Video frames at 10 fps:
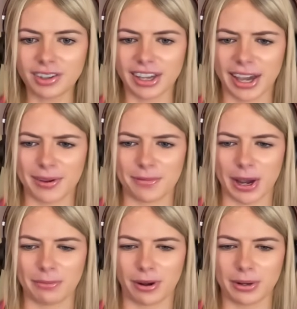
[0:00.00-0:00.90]

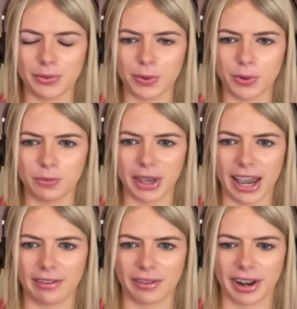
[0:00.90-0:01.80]
I probably won't be
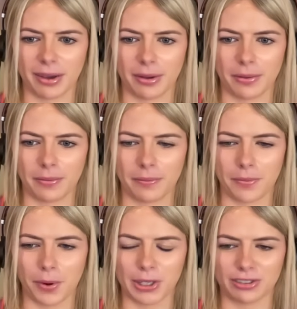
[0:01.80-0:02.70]
having
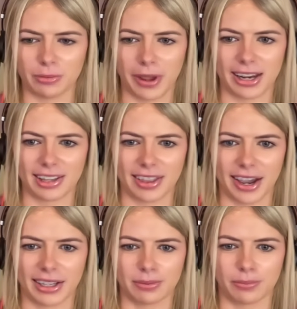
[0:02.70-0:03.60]
much of a bet in
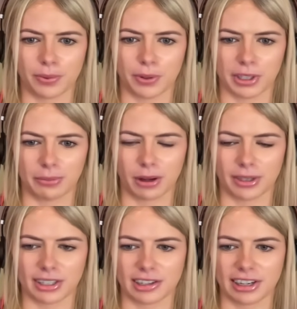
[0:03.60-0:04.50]
that, but I'd
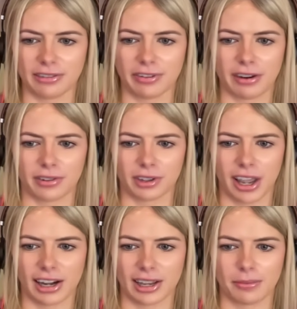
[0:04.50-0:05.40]
probably slightly favour
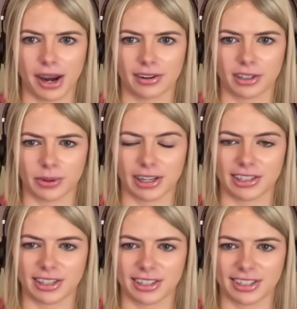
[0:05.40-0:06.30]
the Elliott mare as well,
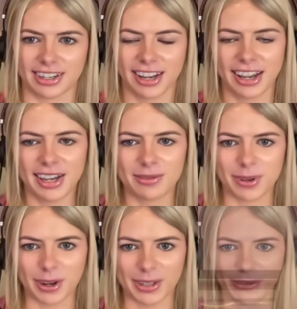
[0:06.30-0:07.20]
just because